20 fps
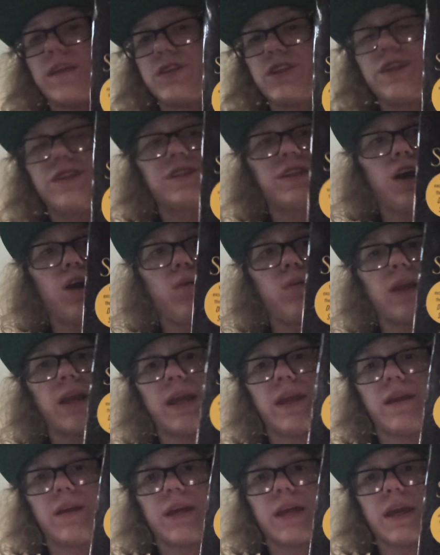and he sees
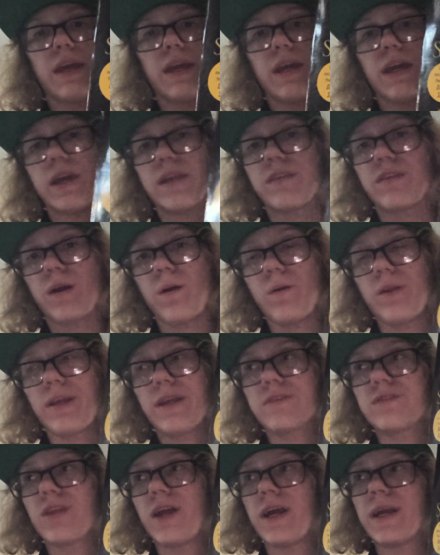Tony, and
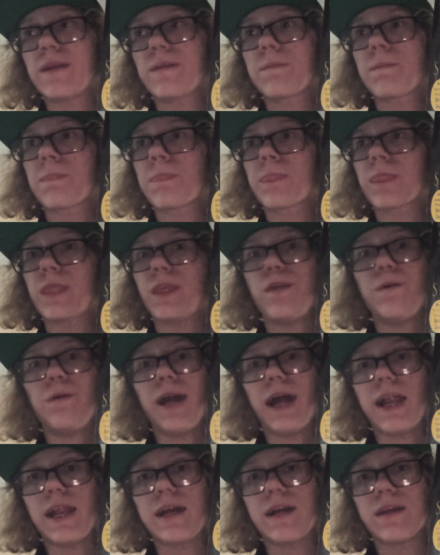Tony is like, you
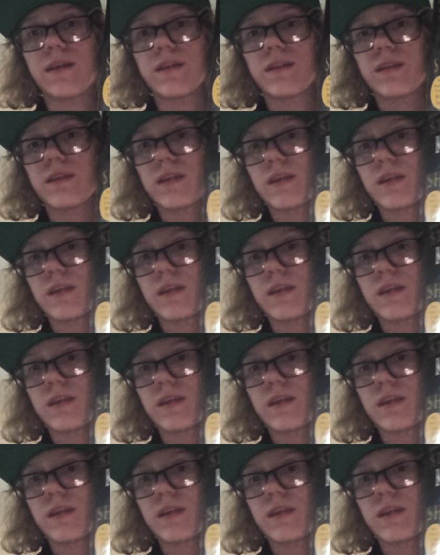gotta